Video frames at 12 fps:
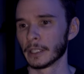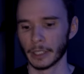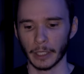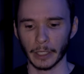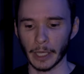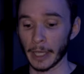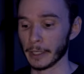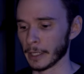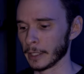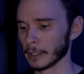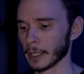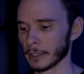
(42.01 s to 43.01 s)
uh, I,
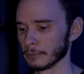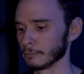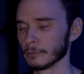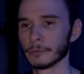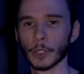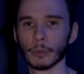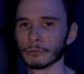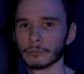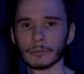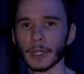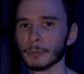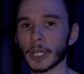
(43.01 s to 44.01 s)
I, I don't,
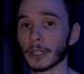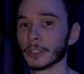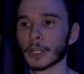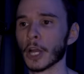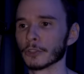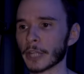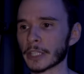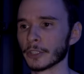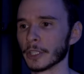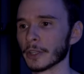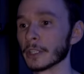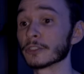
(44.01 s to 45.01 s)
I'm not under contract
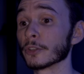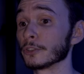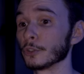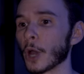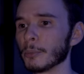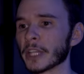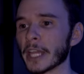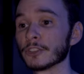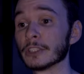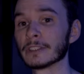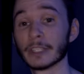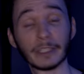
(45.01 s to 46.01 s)
or anything, so there's no
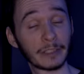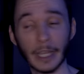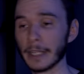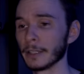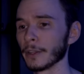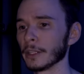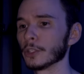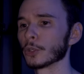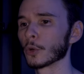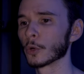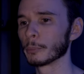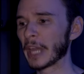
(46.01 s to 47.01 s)
obligations to say anything
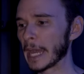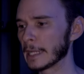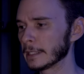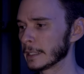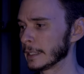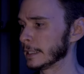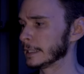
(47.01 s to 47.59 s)
good or bad.